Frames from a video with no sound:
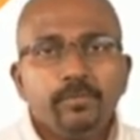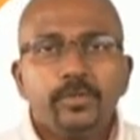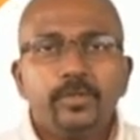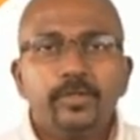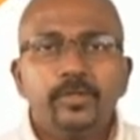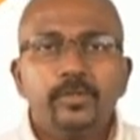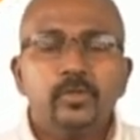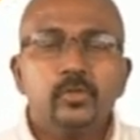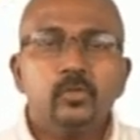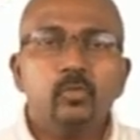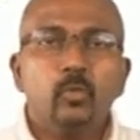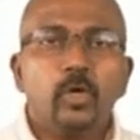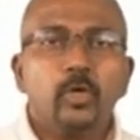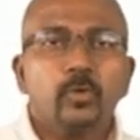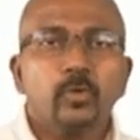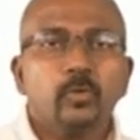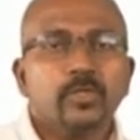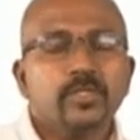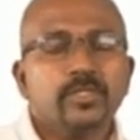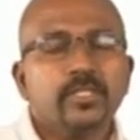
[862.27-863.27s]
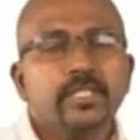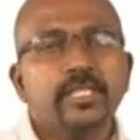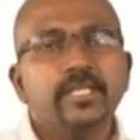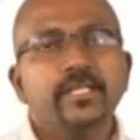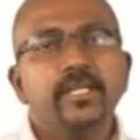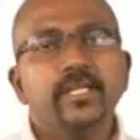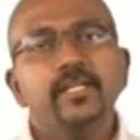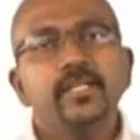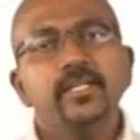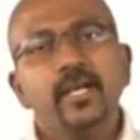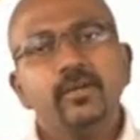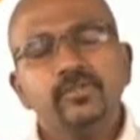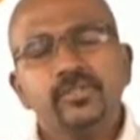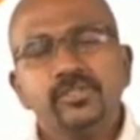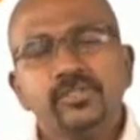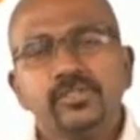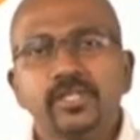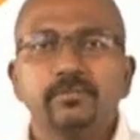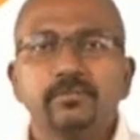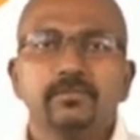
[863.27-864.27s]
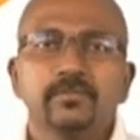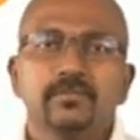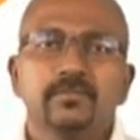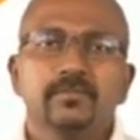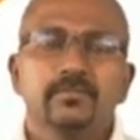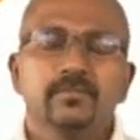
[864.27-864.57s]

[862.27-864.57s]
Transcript: produce what was needed downstream.